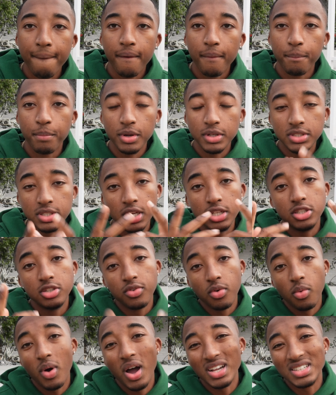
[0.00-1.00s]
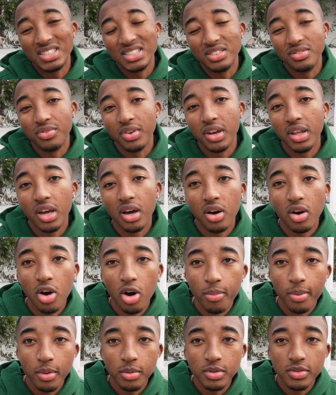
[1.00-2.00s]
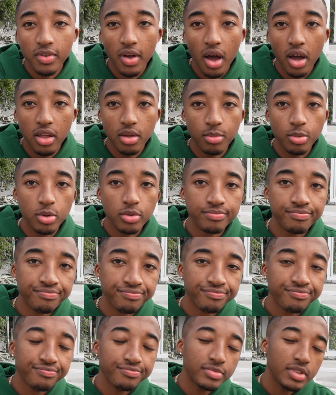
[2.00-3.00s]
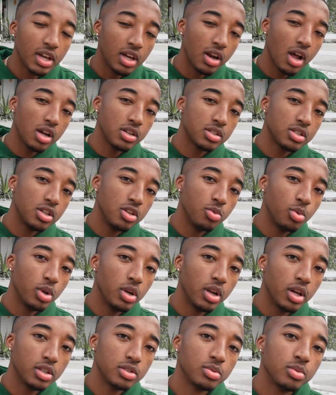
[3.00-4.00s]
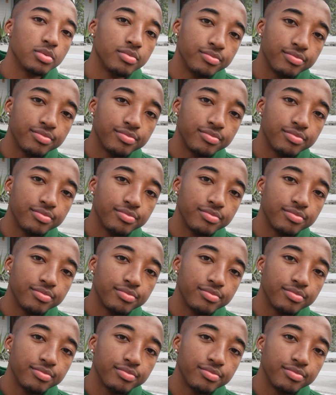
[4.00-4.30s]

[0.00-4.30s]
Appreciate you for watching this video. Hope it was valuable, and I'll see you in the next one.